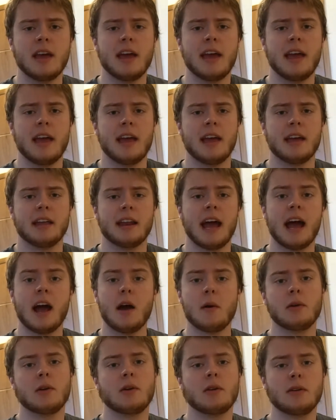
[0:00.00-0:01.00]
and
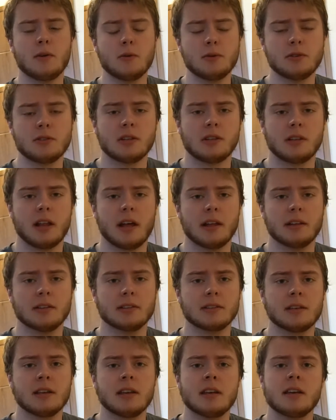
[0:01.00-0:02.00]
how you use the
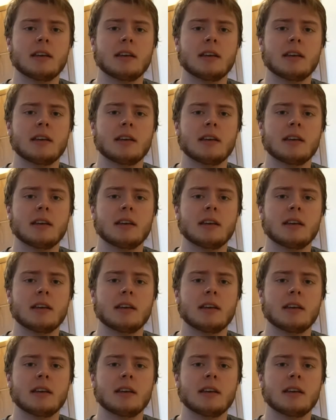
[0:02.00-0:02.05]
lens